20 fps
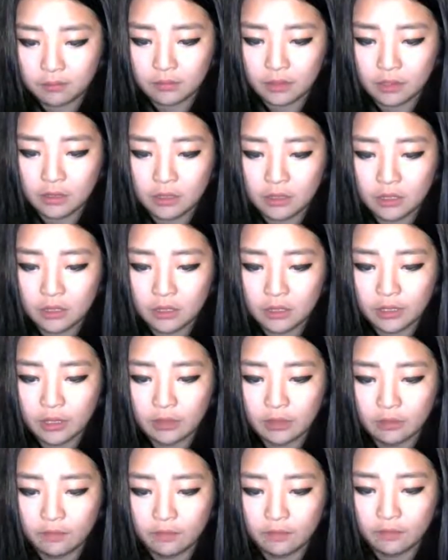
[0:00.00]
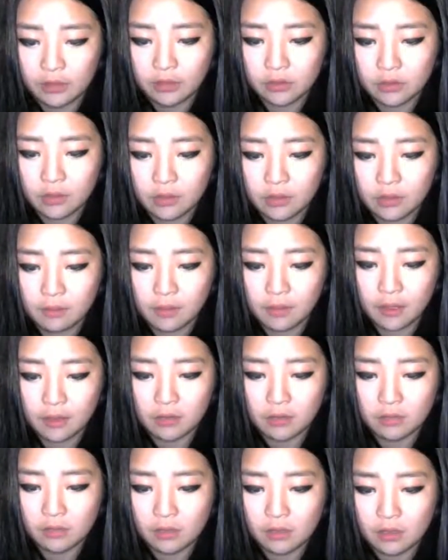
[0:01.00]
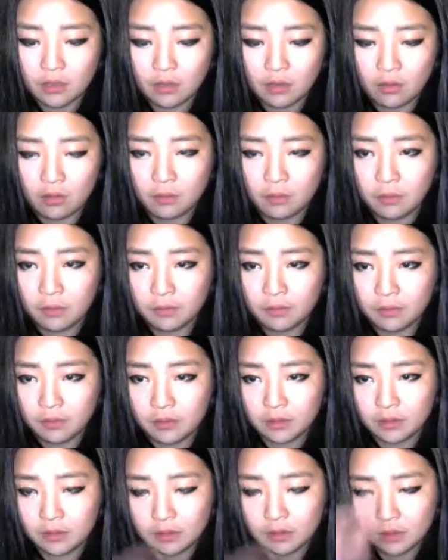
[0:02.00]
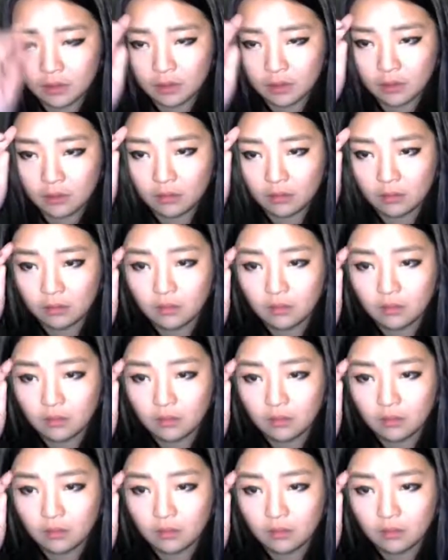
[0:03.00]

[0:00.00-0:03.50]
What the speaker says: Initiate the function by using open parenthesis,